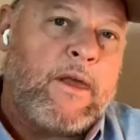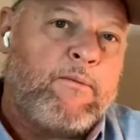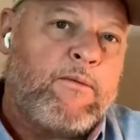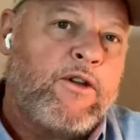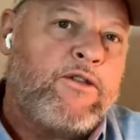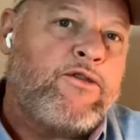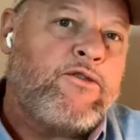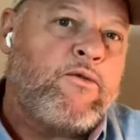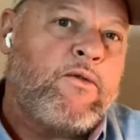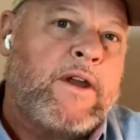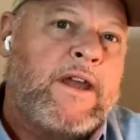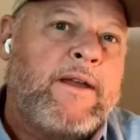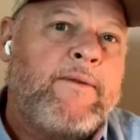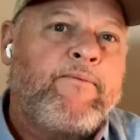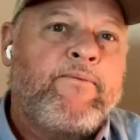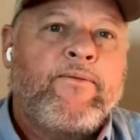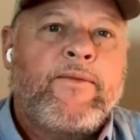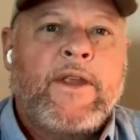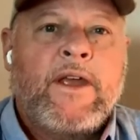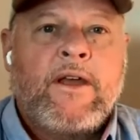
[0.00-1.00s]
Number
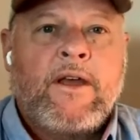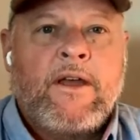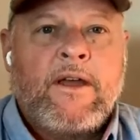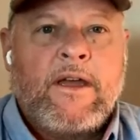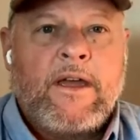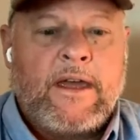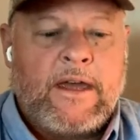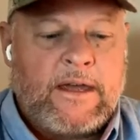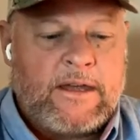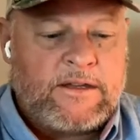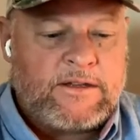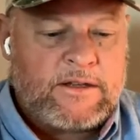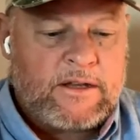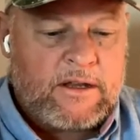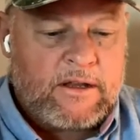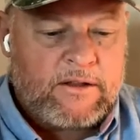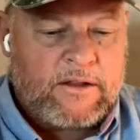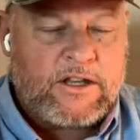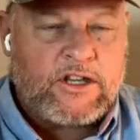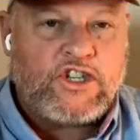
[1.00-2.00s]
three
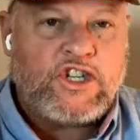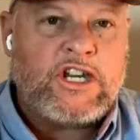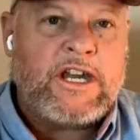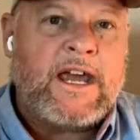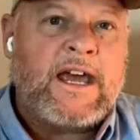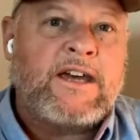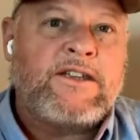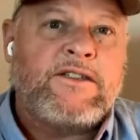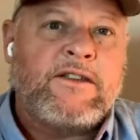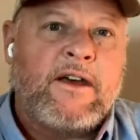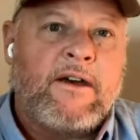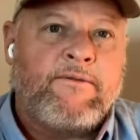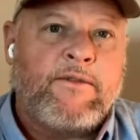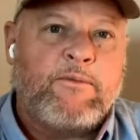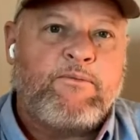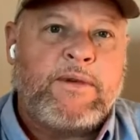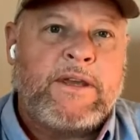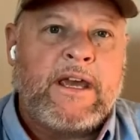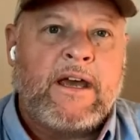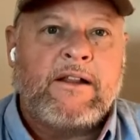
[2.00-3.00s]
is the G S of
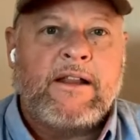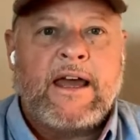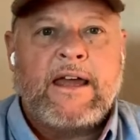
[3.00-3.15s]
the P